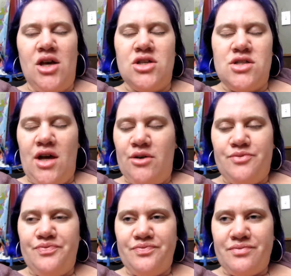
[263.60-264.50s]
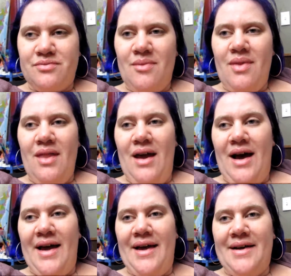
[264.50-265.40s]
So,
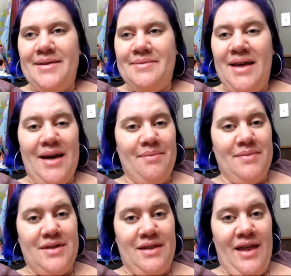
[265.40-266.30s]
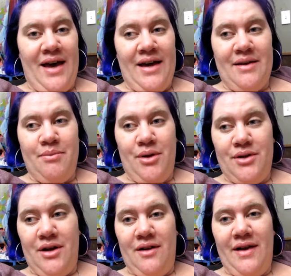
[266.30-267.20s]
I, uh, yeah, did that,
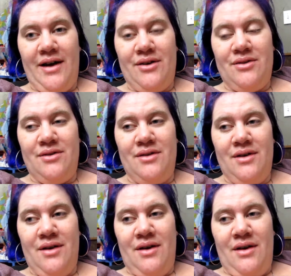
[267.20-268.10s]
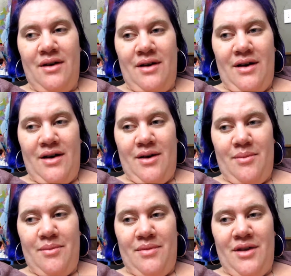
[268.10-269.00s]
pulled it all out.
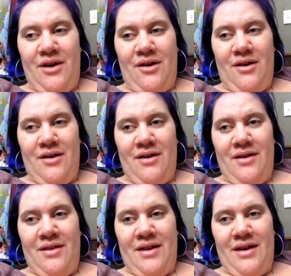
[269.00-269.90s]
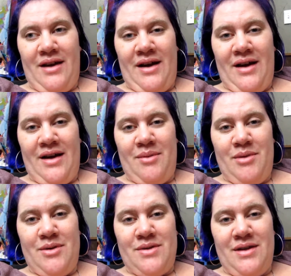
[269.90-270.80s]
Um, the yarn that I
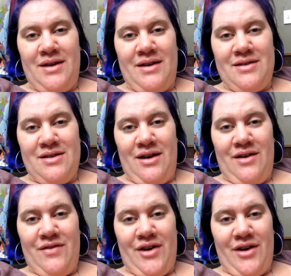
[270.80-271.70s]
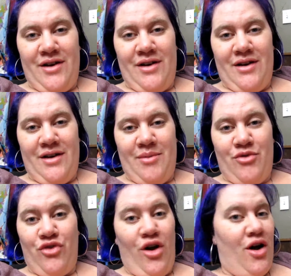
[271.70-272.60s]
am using is not very um,
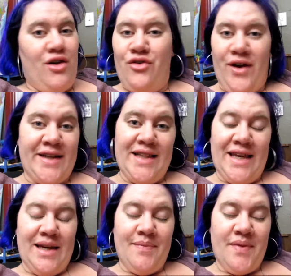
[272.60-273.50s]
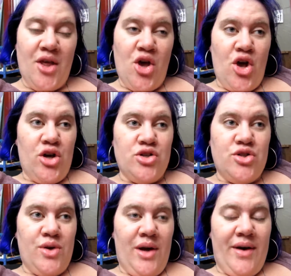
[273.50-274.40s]
frog friendly.
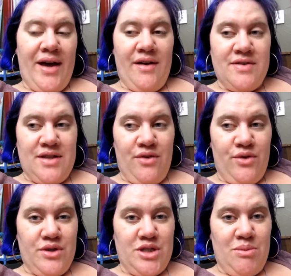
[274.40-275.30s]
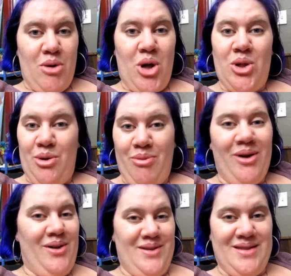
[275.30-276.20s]
So now I have several smaller
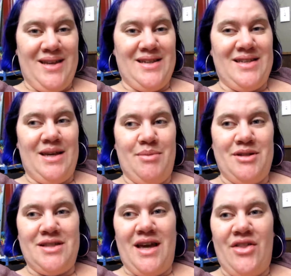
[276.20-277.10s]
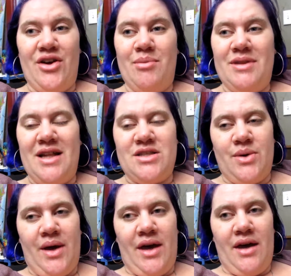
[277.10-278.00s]
balls that get to get put together, but that's
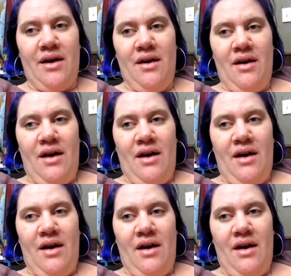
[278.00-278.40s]
okay.